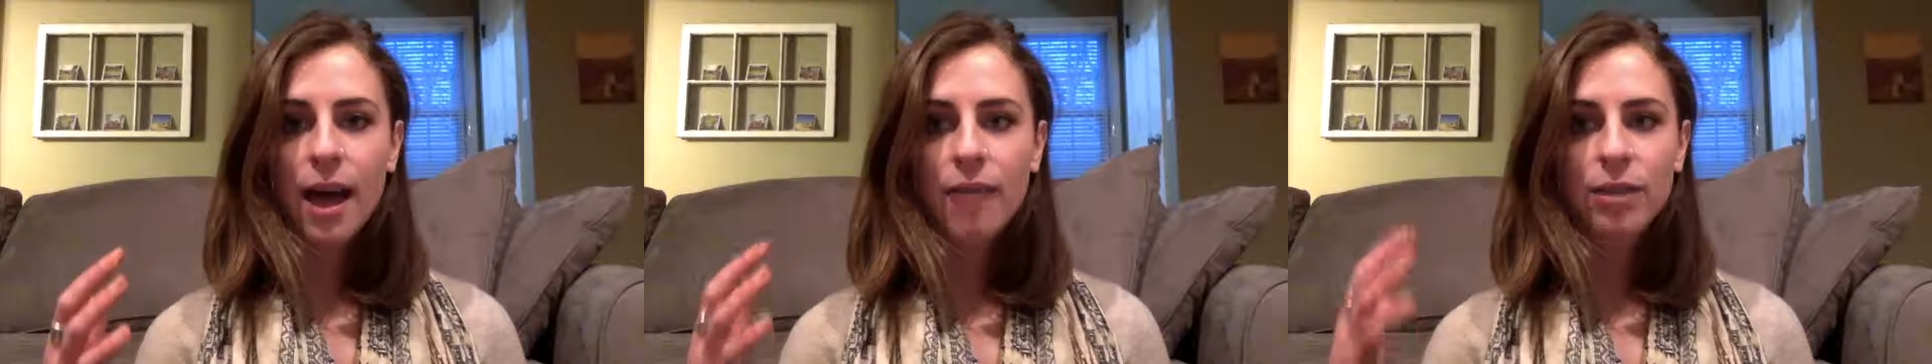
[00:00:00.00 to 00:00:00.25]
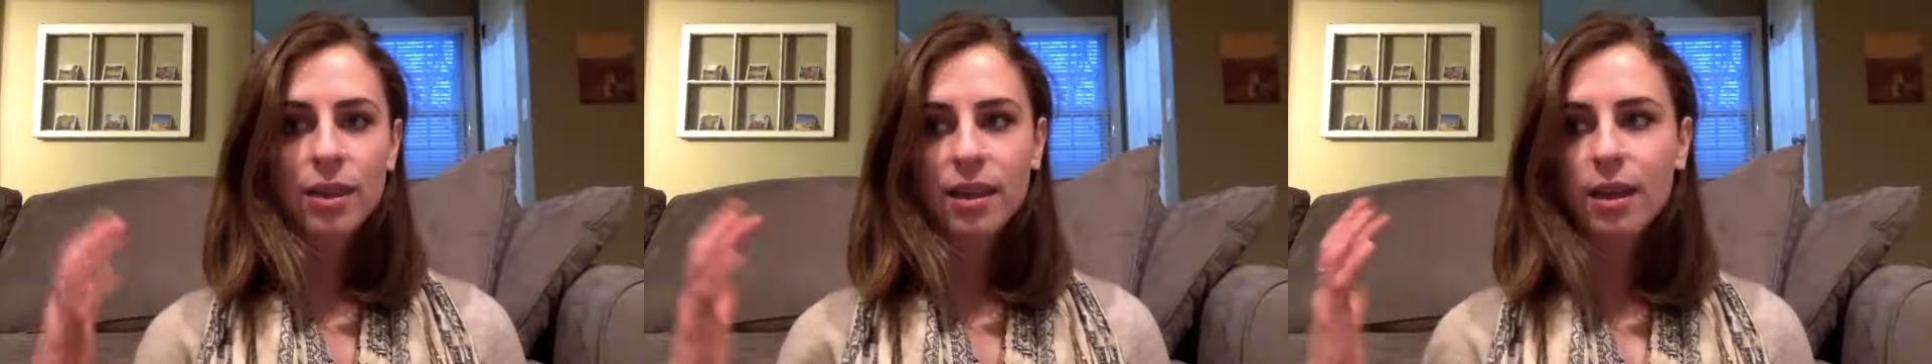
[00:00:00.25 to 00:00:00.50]

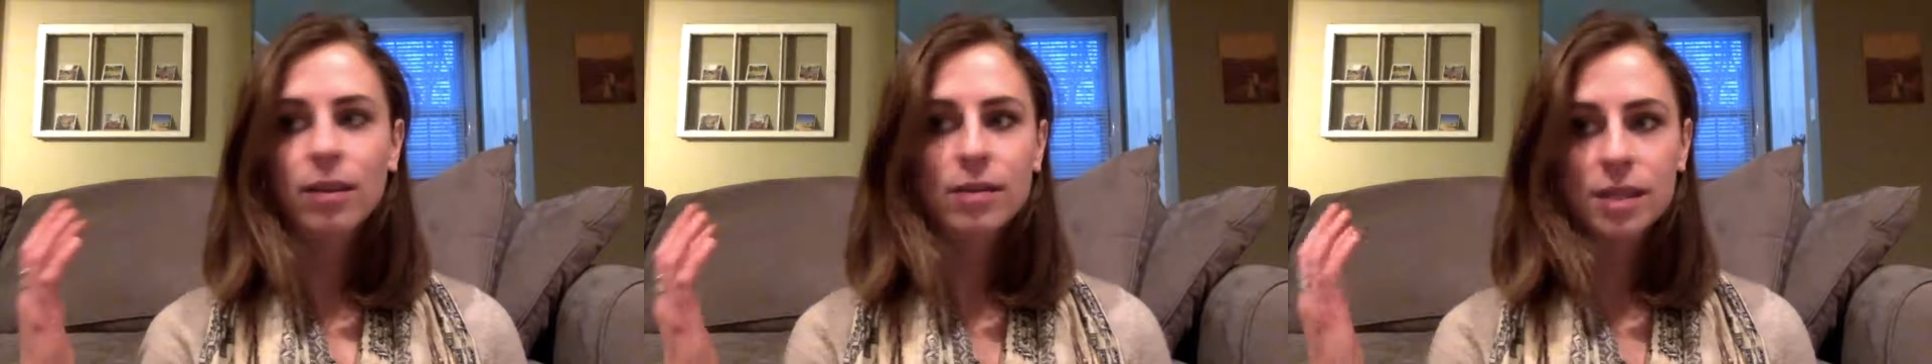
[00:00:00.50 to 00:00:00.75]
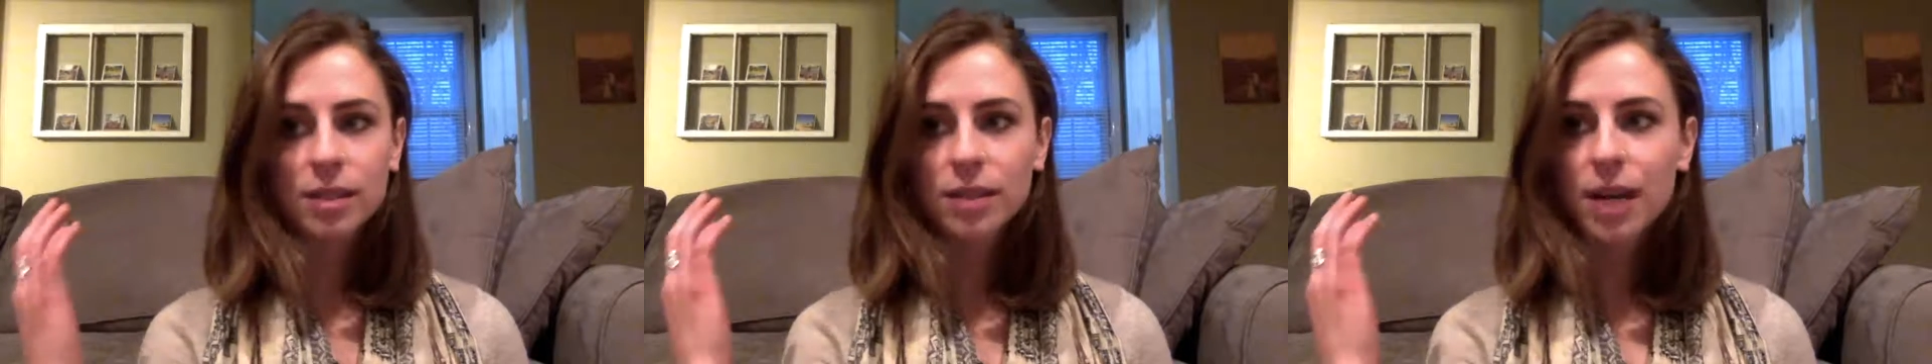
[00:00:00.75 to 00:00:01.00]
Everything
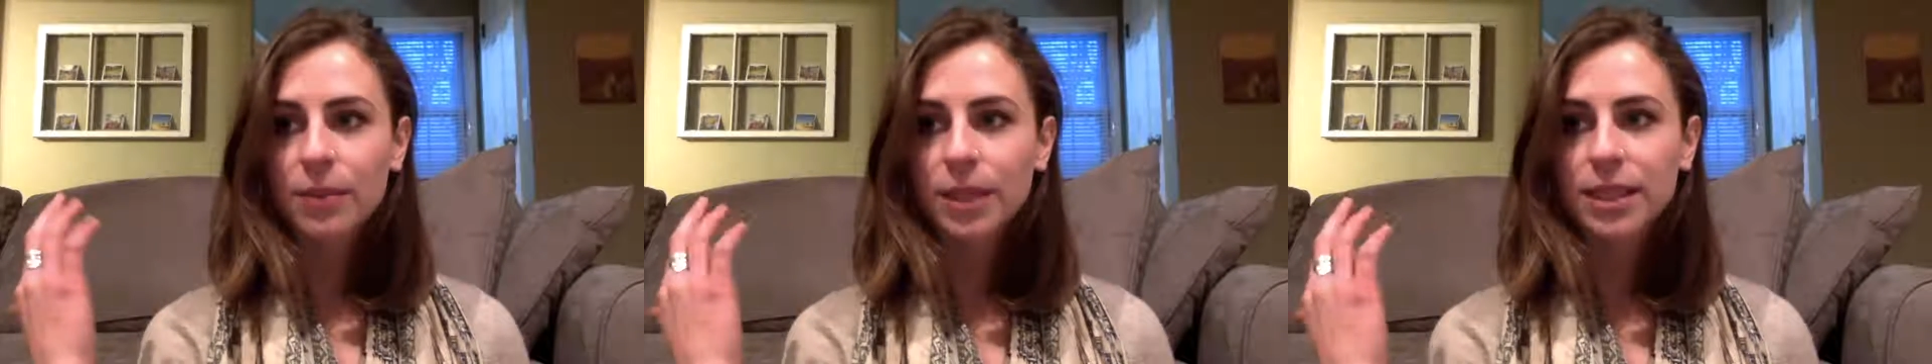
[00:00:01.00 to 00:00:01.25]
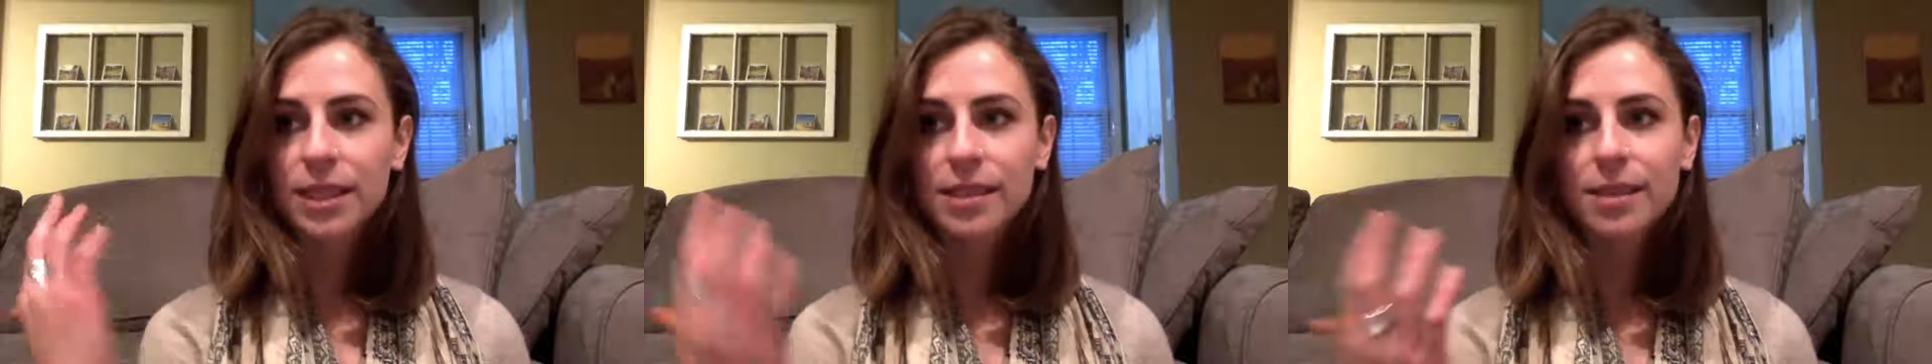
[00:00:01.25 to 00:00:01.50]
else around
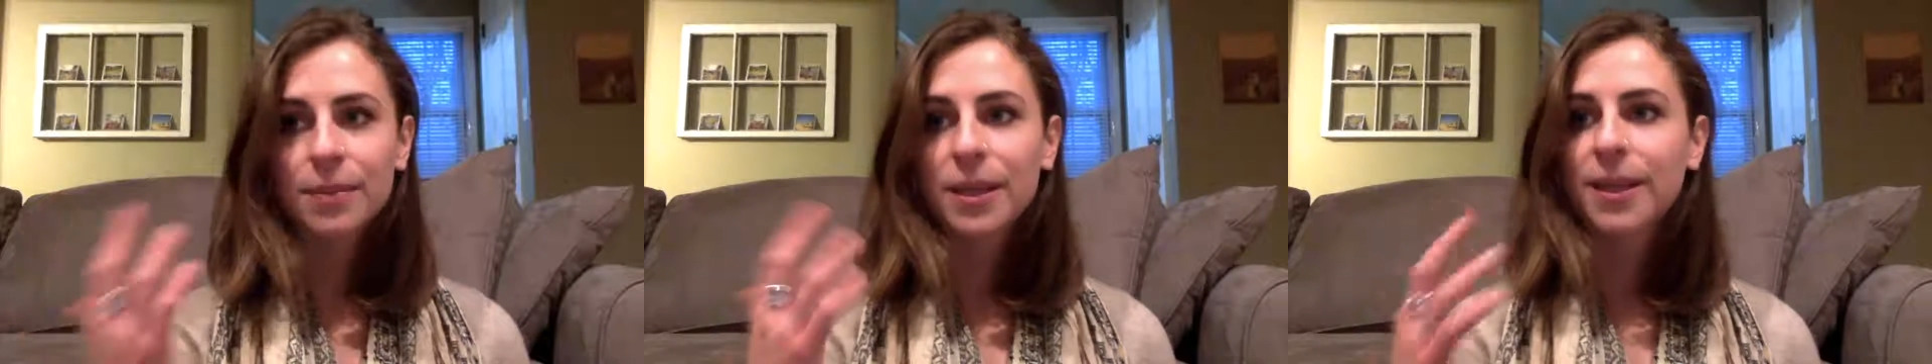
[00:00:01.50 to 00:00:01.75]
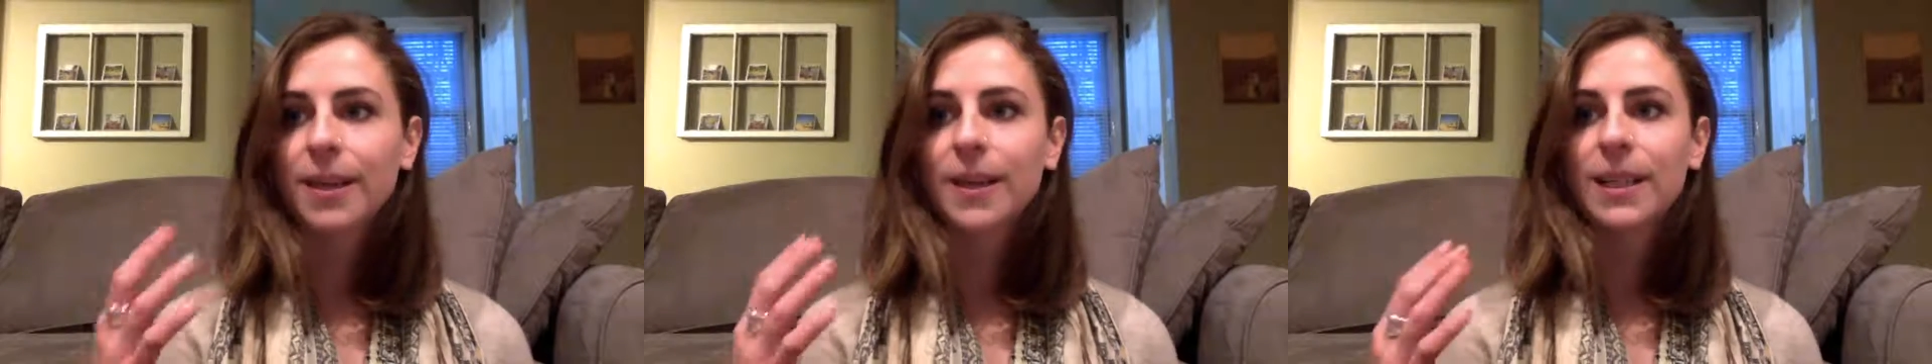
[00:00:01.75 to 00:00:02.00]
me
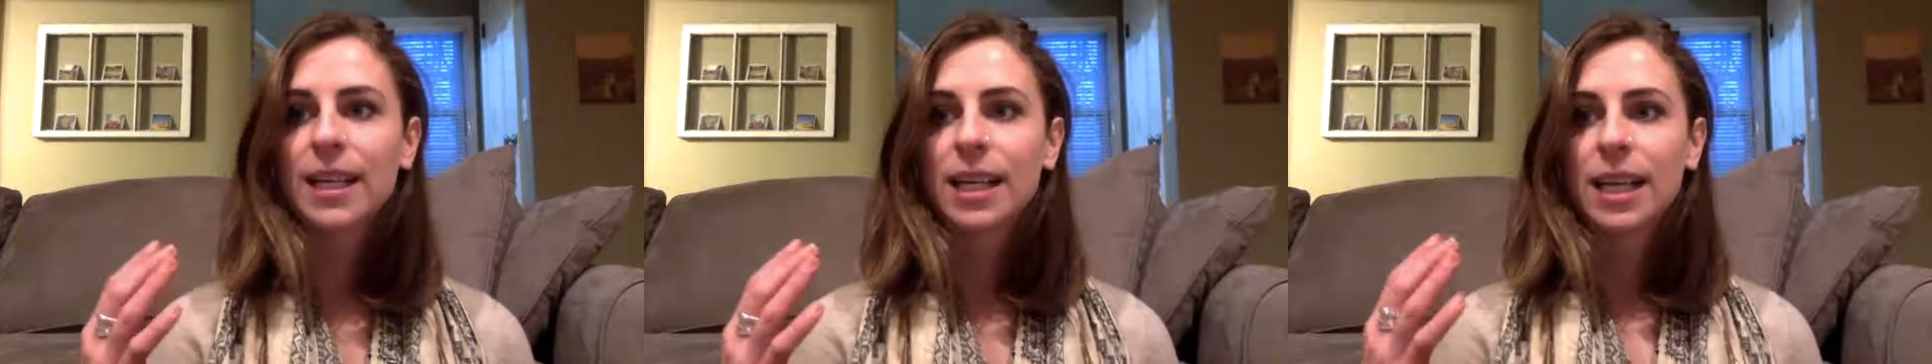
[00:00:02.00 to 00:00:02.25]
disappeared,